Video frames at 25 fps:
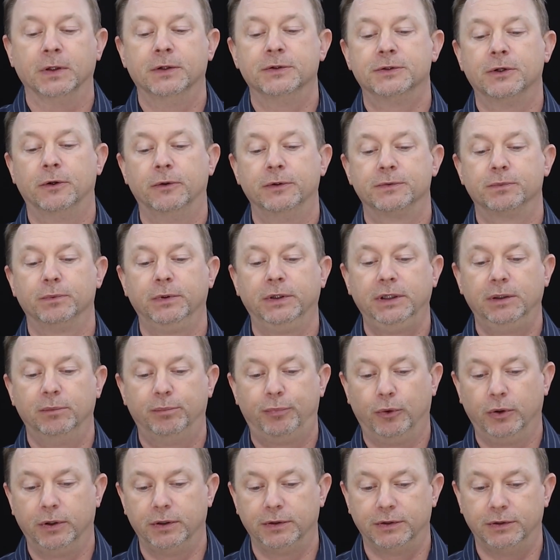So it's really
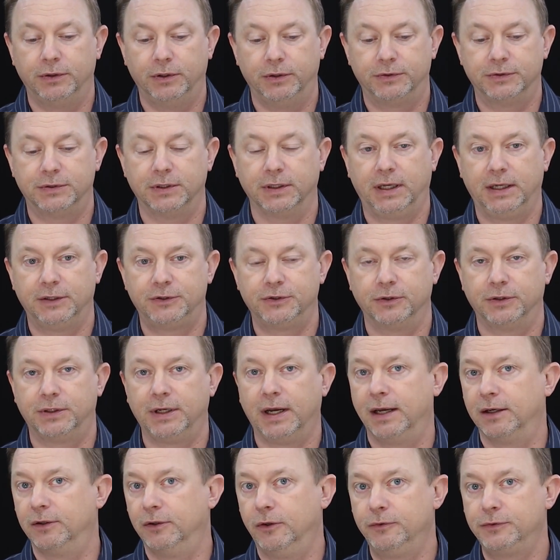important to get your
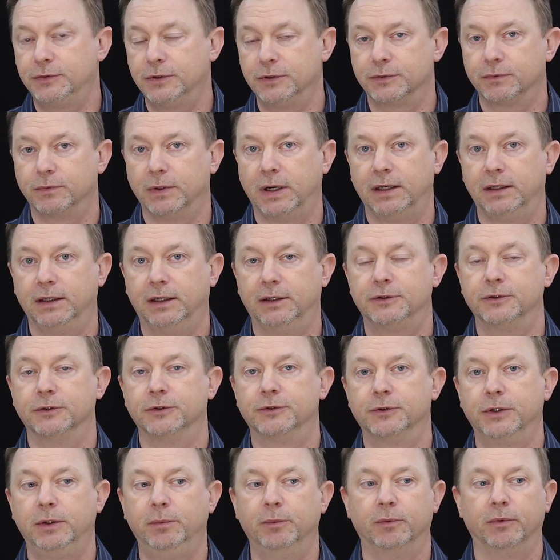diagnosis right and get
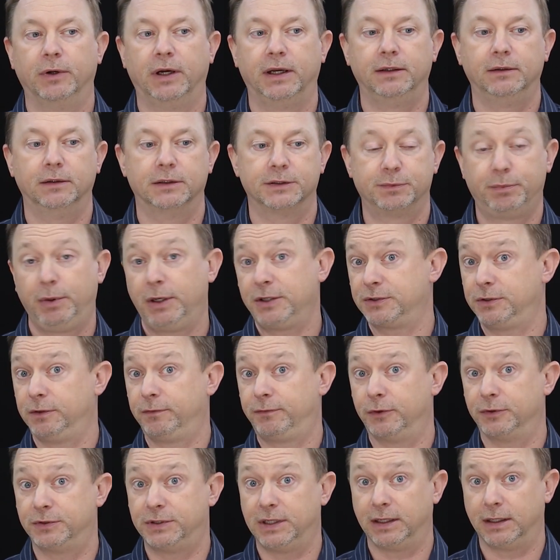your treatment right, especially
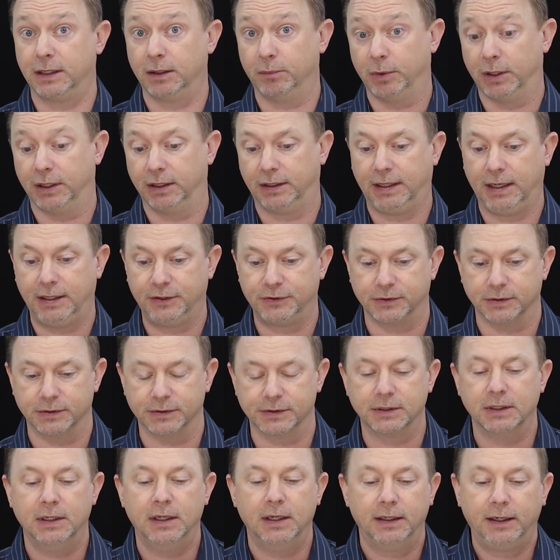if you're taking
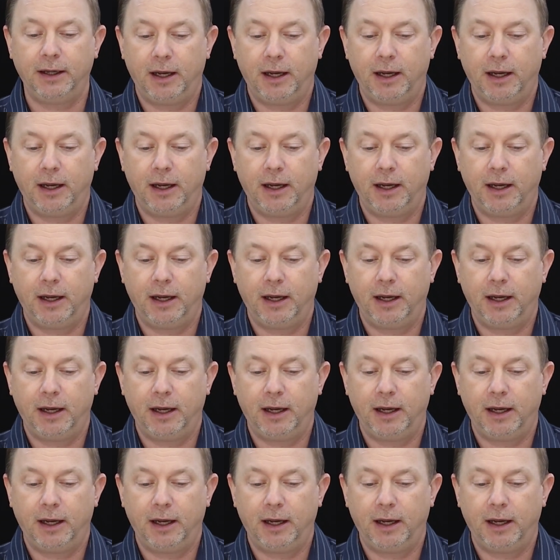medications.